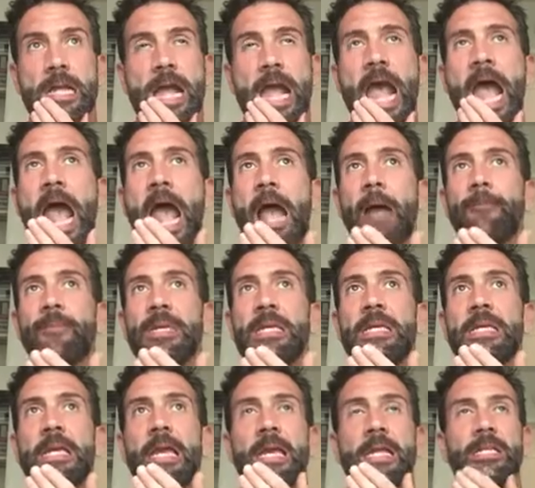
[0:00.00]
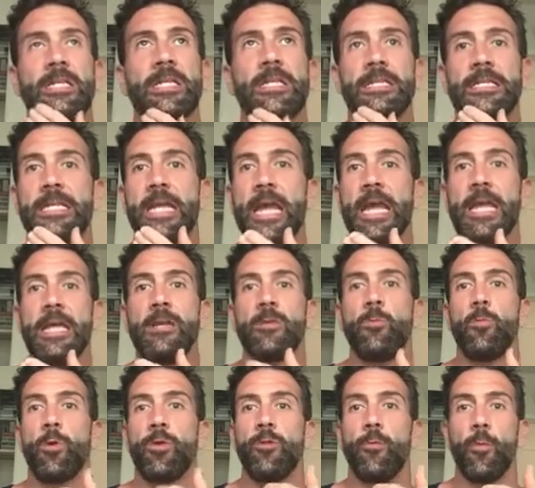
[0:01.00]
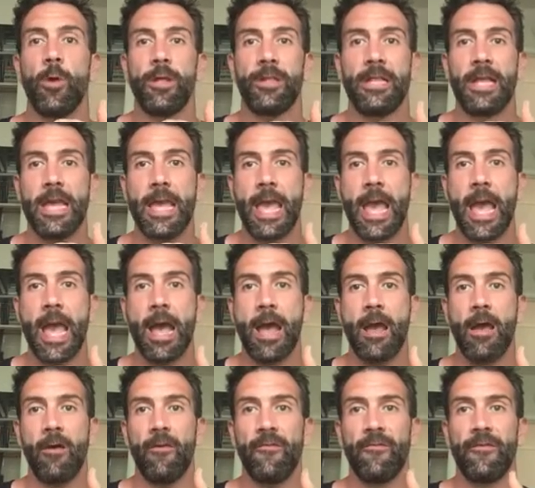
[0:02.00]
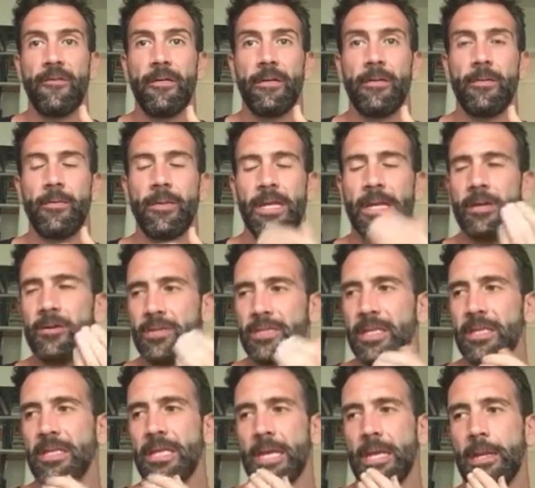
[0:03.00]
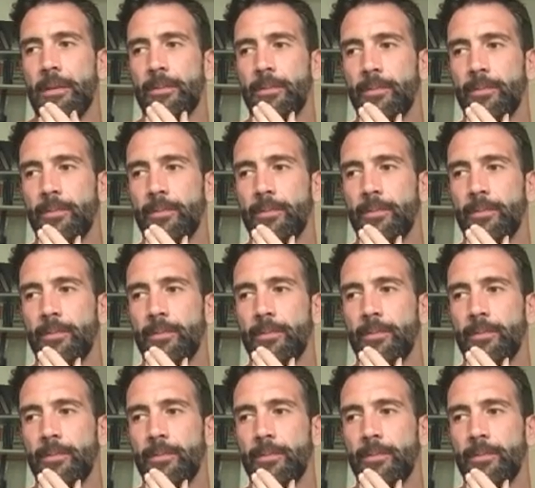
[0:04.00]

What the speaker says: happy and content with what they have. Well, here's the thing.